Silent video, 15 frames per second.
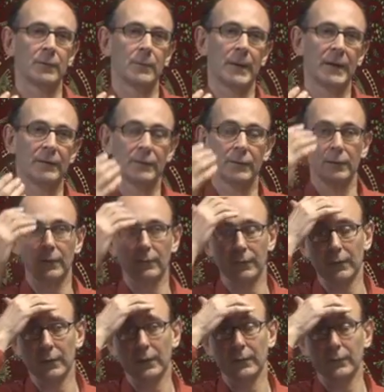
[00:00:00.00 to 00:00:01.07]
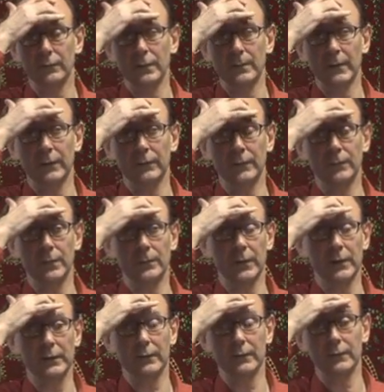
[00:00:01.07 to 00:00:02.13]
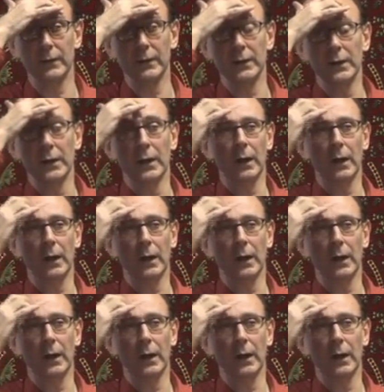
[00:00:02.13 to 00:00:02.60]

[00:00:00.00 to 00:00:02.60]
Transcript: trimester, the last 3 months of your pregnancy,